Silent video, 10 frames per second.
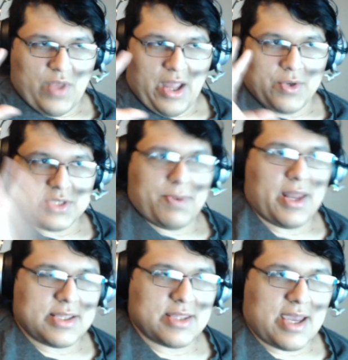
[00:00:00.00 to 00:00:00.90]

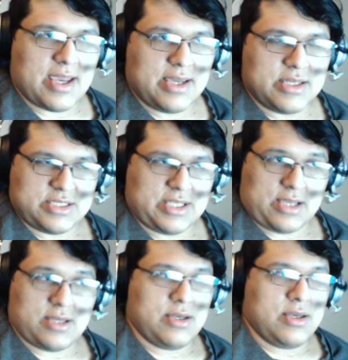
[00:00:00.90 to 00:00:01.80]
explain that in a
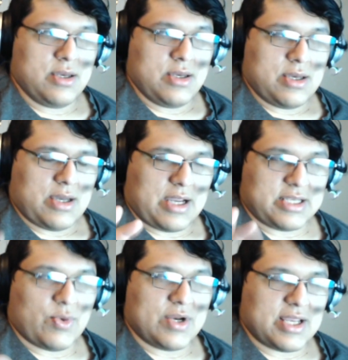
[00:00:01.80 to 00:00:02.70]
sec because
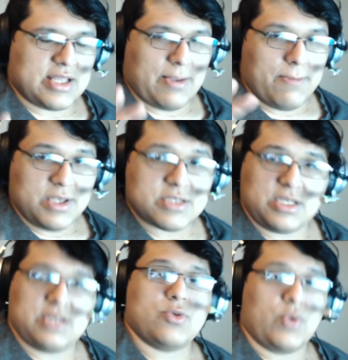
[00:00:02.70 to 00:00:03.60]
I want to get the
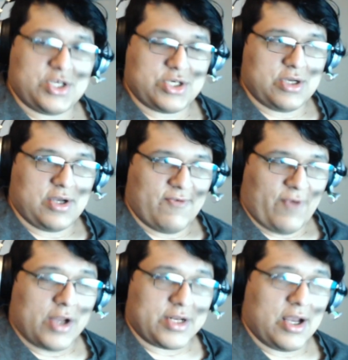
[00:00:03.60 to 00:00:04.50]
missing Twitch
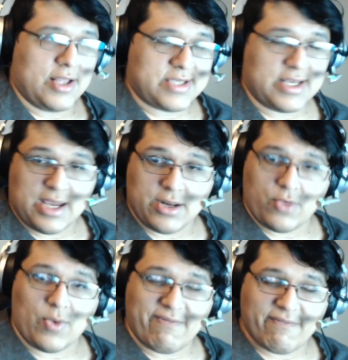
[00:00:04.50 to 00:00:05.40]
VOD content out of the
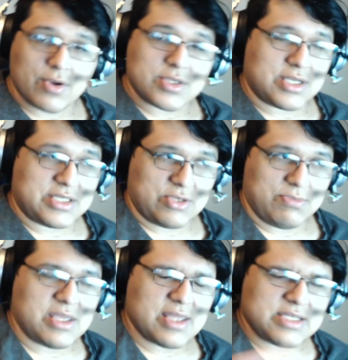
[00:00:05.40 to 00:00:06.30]
way first because to
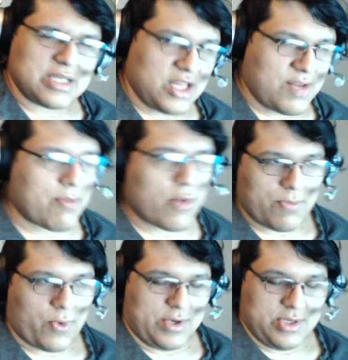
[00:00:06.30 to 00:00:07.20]
me that's a little bit more
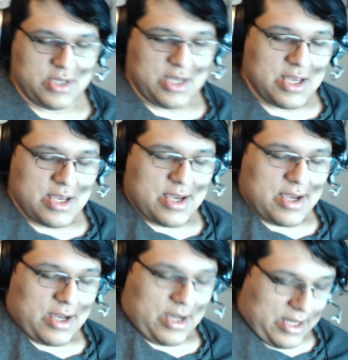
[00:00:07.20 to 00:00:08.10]
important.
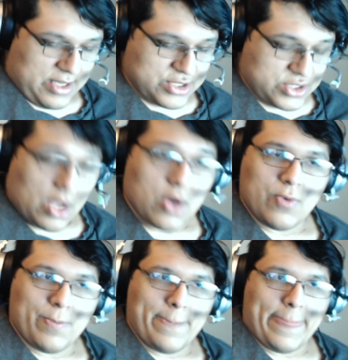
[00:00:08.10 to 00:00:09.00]

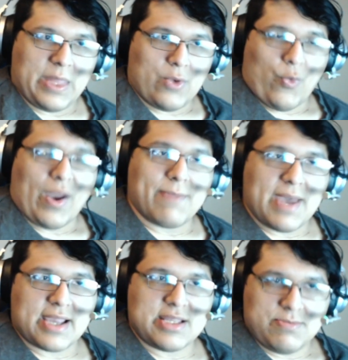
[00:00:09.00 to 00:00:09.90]
So, way
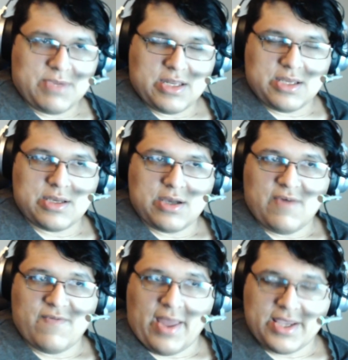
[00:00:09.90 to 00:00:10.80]
back in the beginning
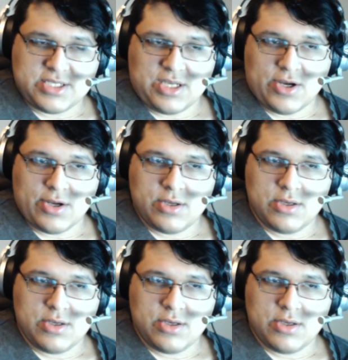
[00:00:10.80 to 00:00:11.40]
of last year,